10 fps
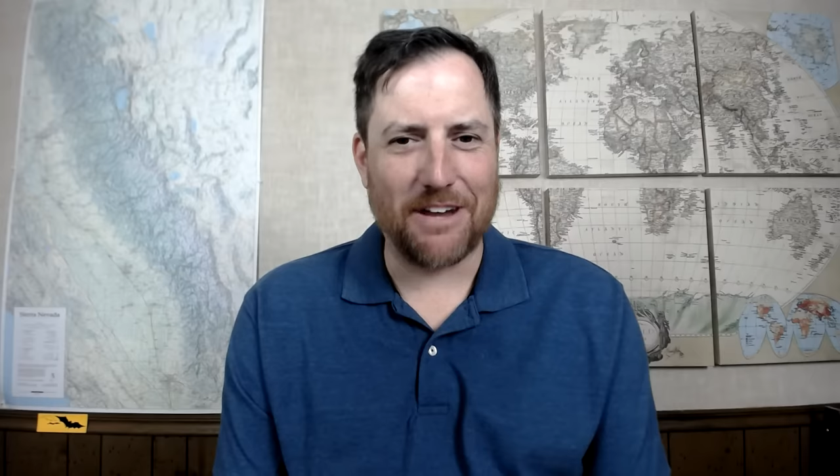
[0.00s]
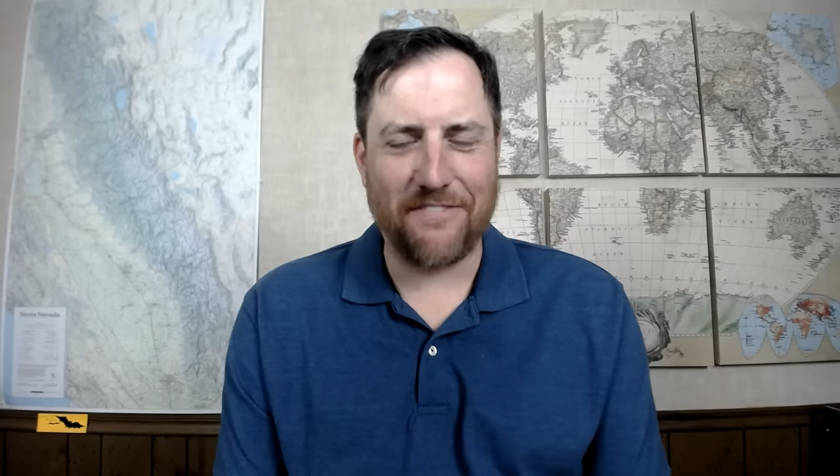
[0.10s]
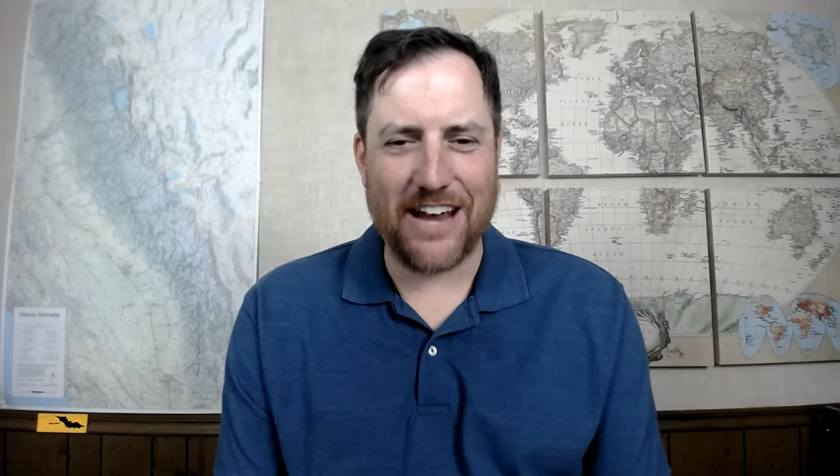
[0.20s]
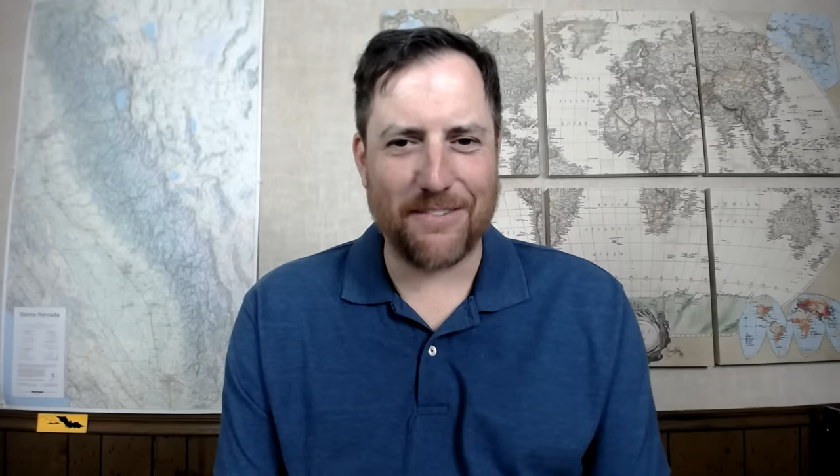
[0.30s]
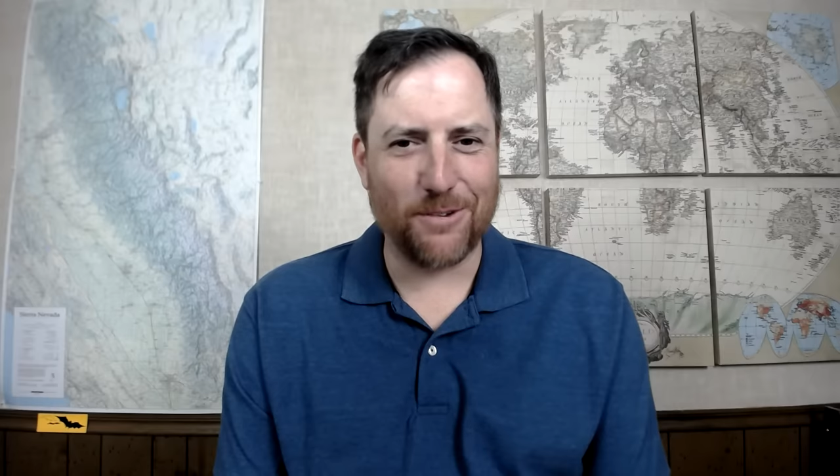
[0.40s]
One
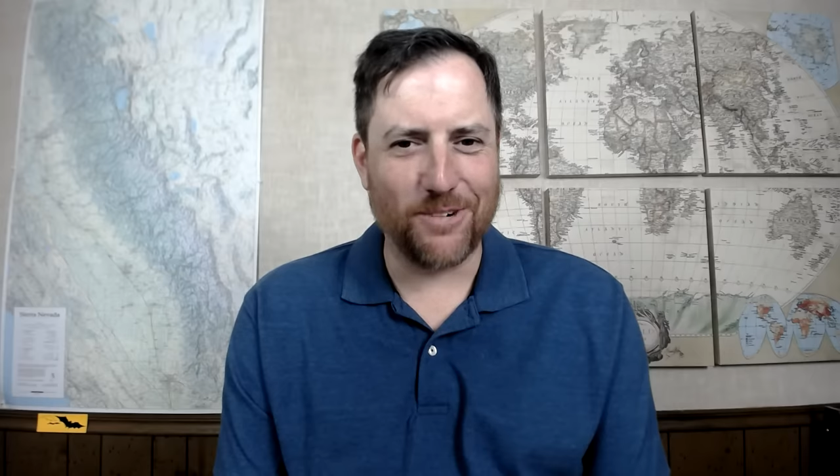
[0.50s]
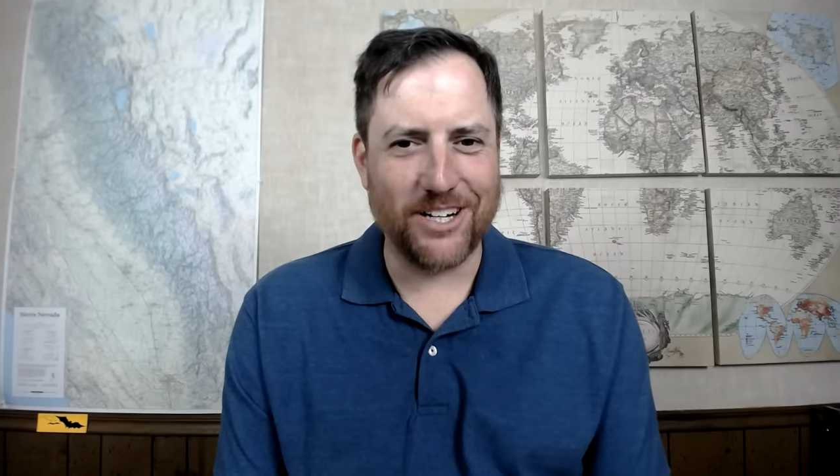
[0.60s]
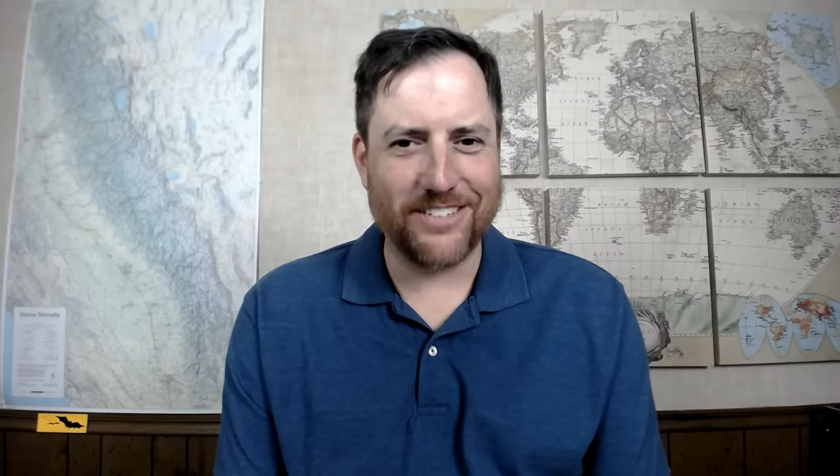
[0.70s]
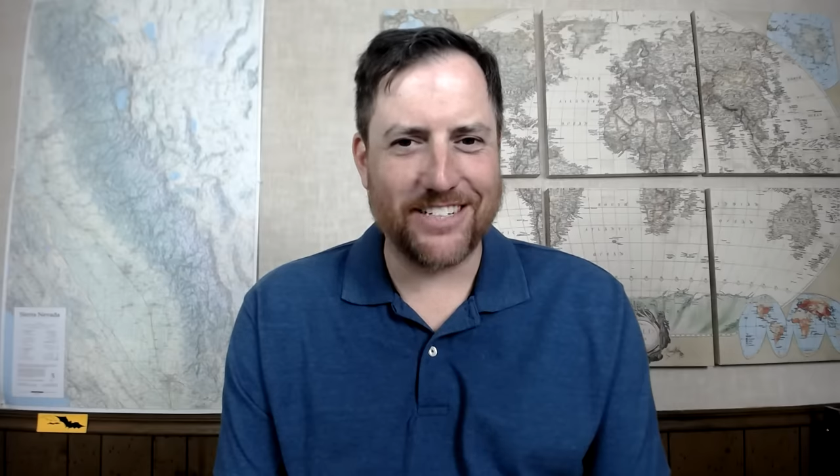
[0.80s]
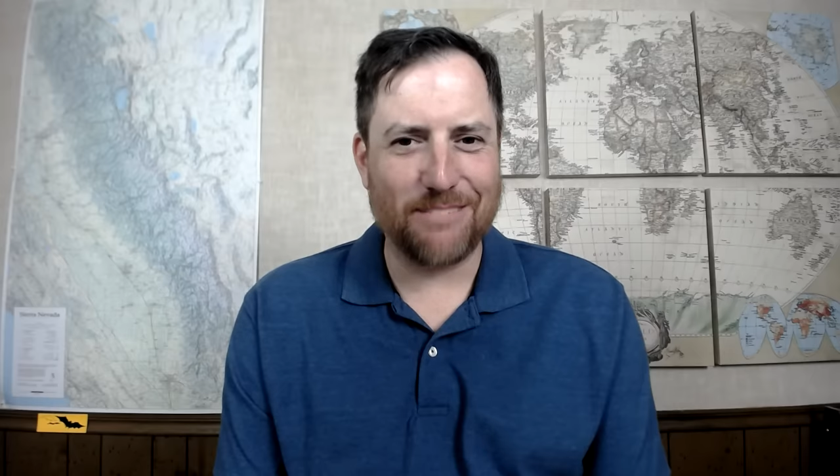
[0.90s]
of my
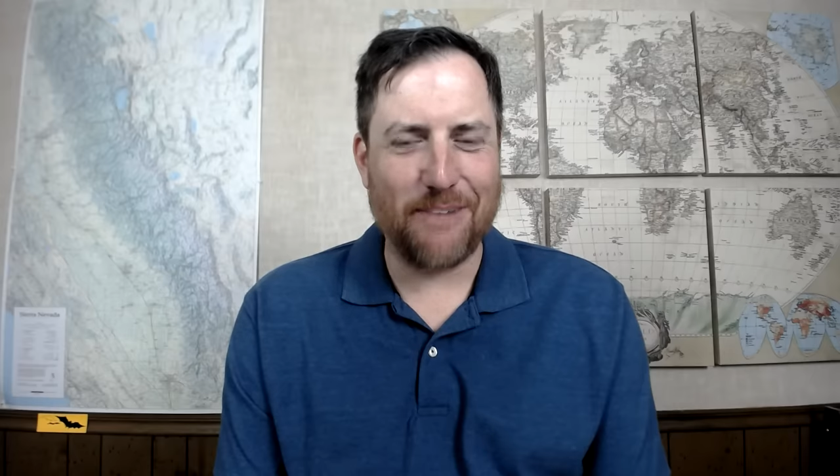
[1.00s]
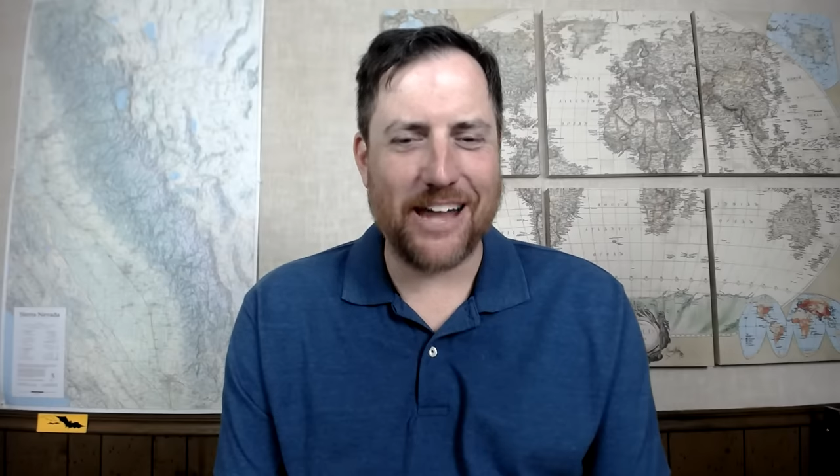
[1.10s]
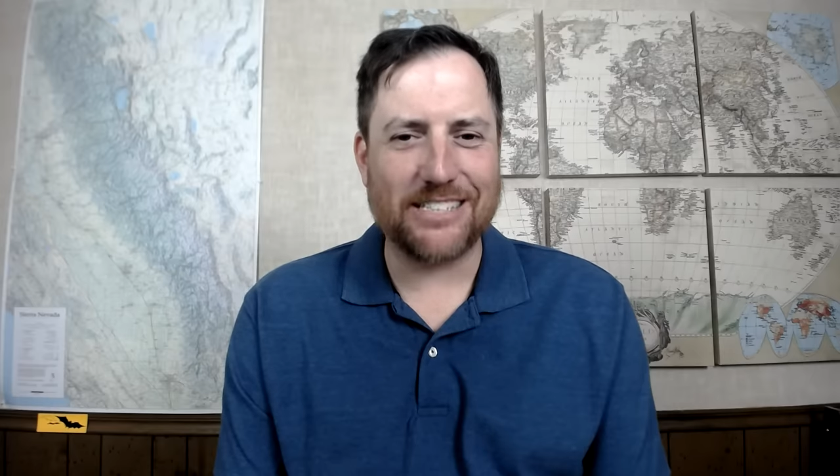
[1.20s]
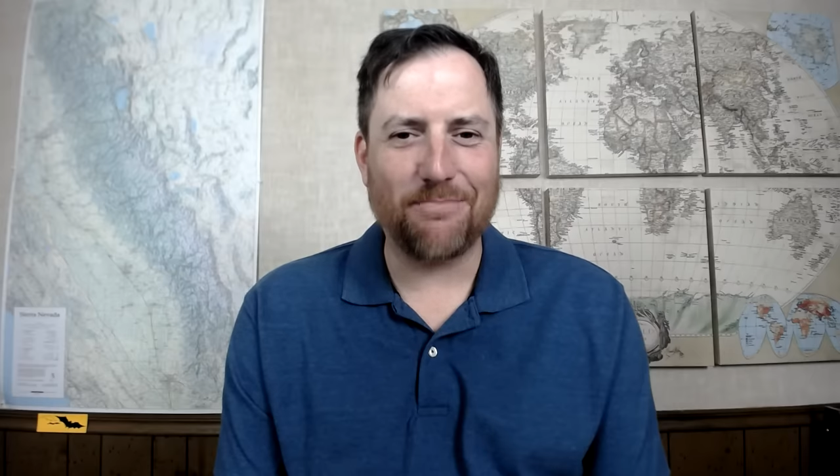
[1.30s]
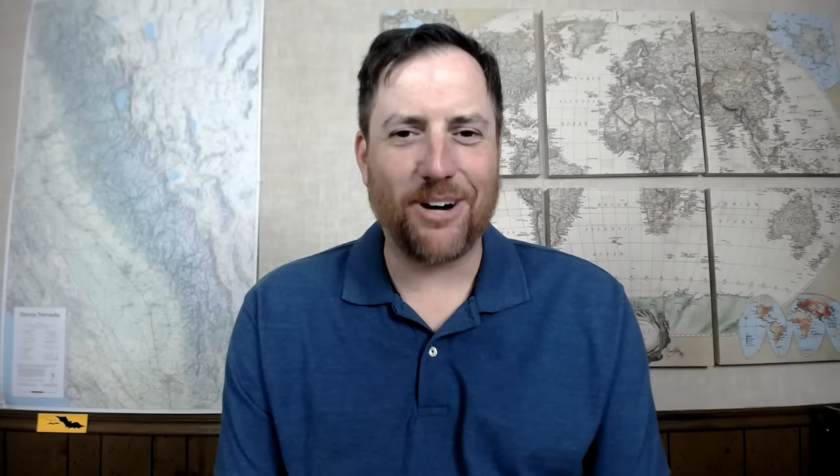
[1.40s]
favorite ones
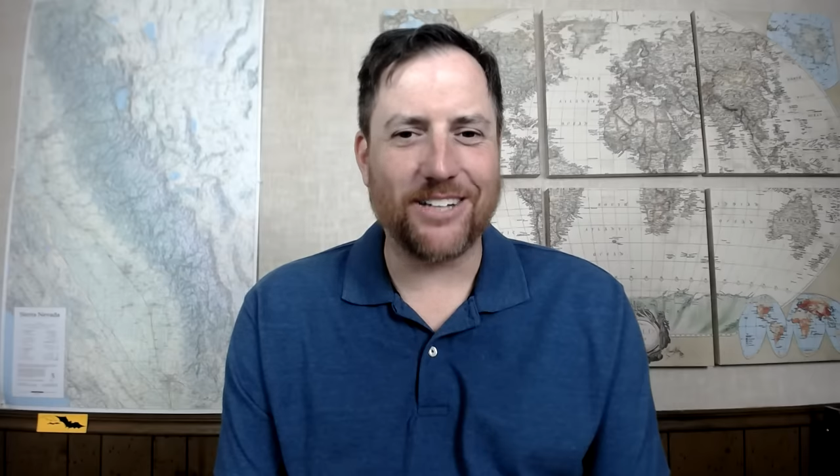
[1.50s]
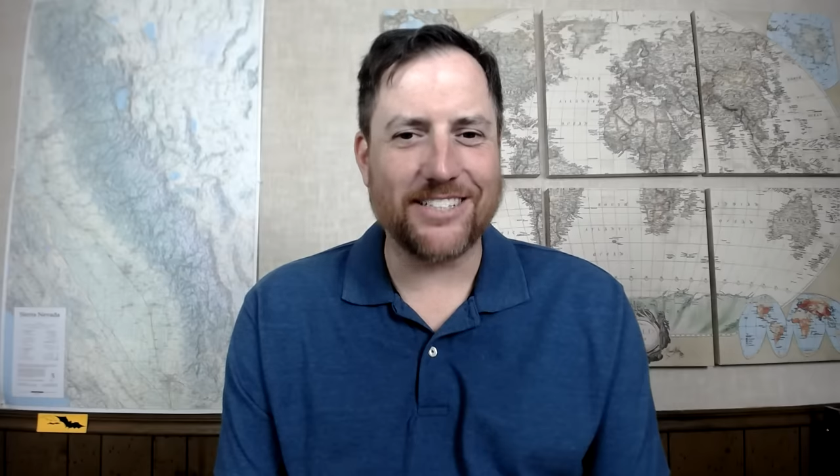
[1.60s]
is based